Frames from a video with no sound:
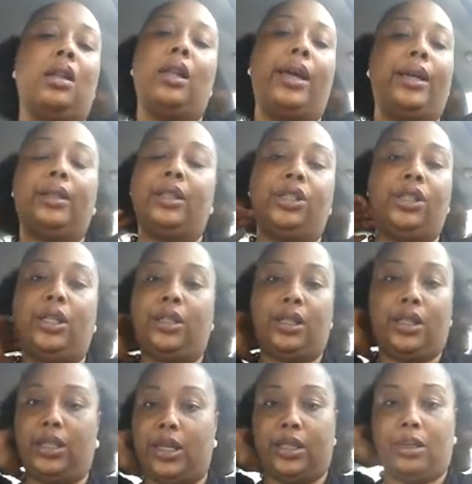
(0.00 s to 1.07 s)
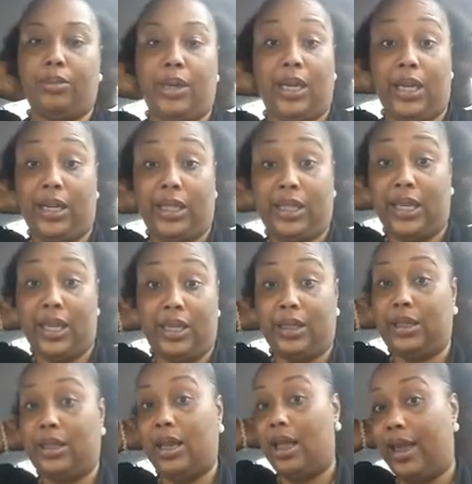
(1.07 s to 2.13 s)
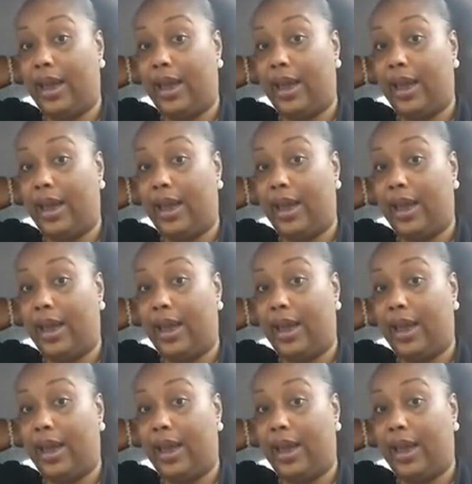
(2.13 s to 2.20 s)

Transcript: Like, the shit just doesn't make any sense.